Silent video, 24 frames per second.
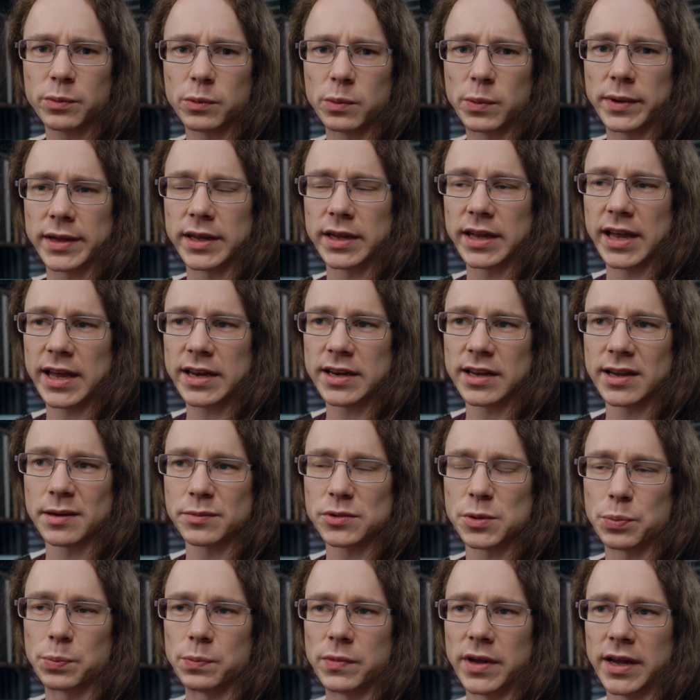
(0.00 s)
We'll be heading up
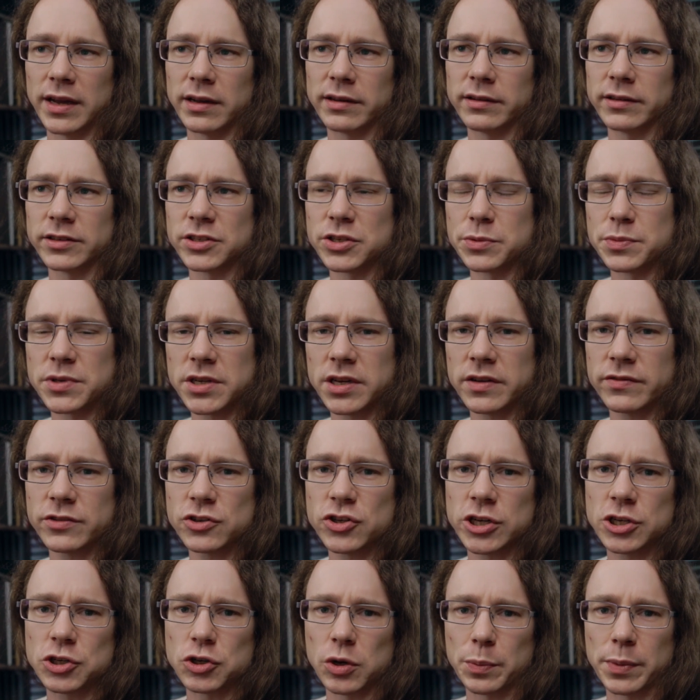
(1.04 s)
to Atlas
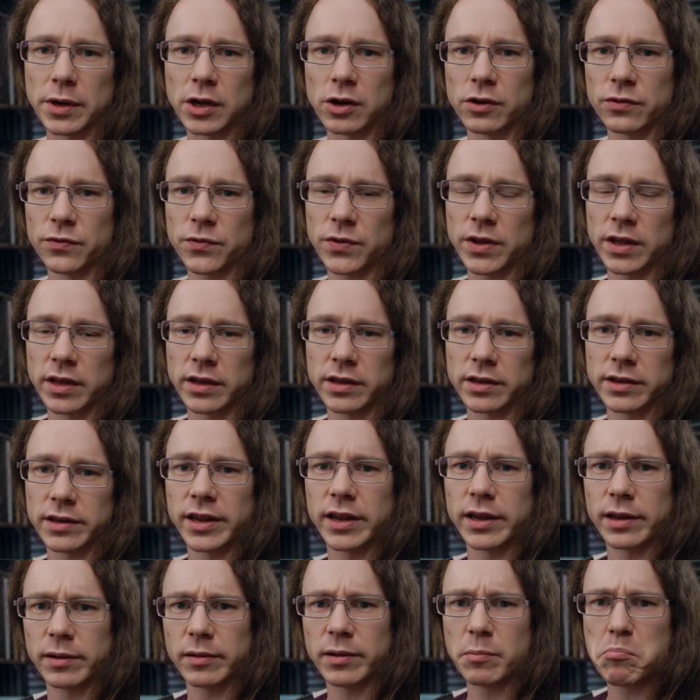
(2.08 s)
Observatory, dropping off
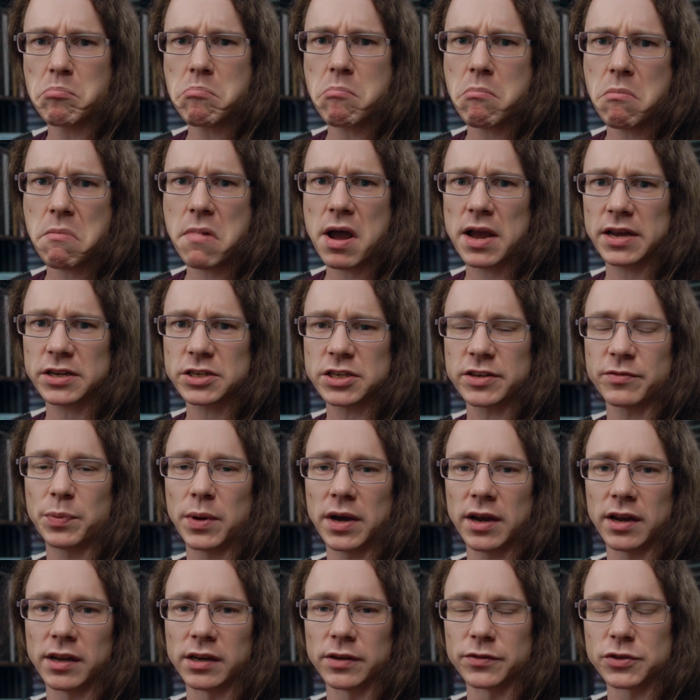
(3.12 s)
a massive
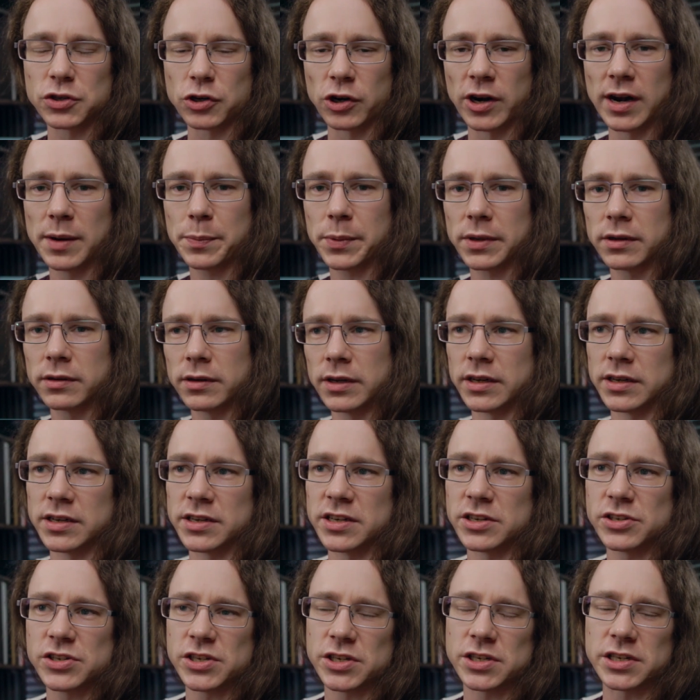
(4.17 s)
pile of scrap and
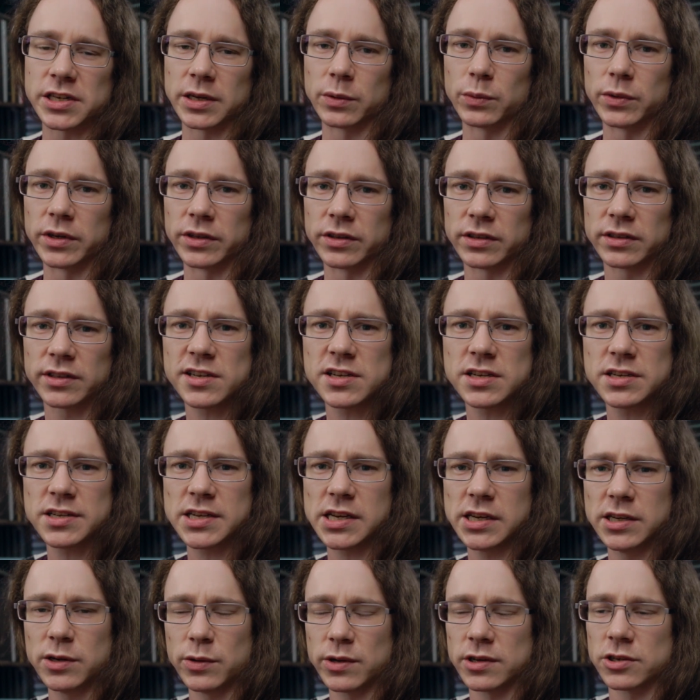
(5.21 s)
assisting with the
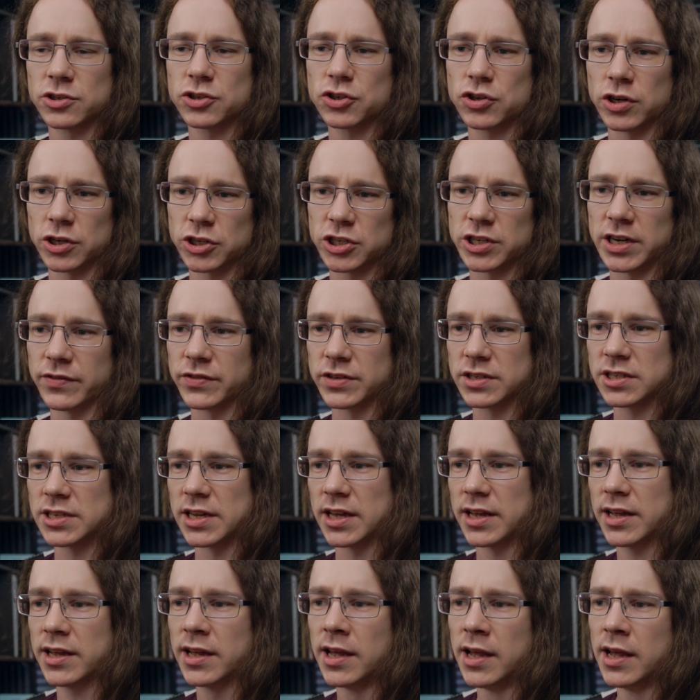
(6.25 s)
continuing construction efforts
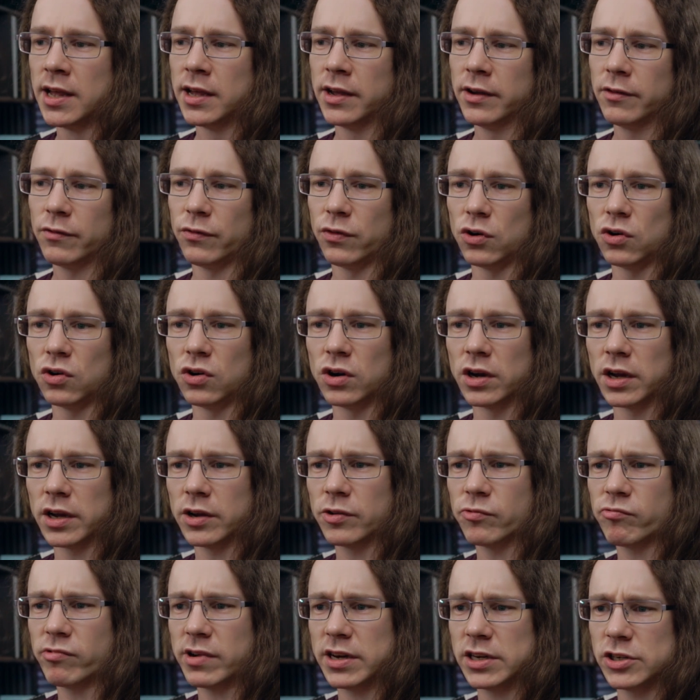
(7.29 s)
there for a
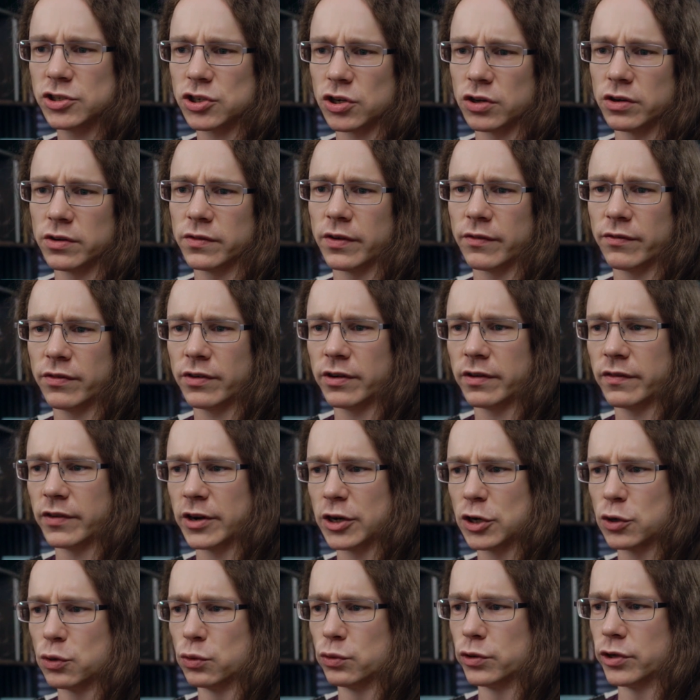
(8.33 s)
range of very, very
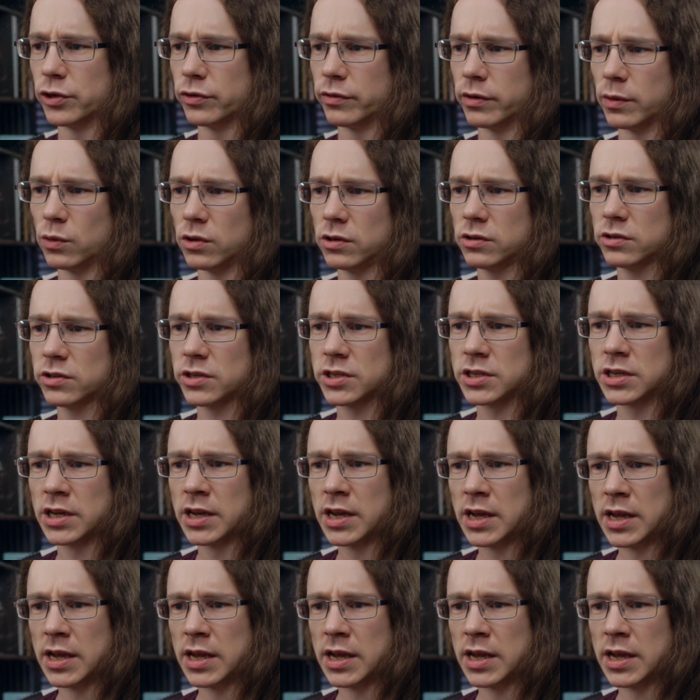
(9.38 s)
cool new rewards.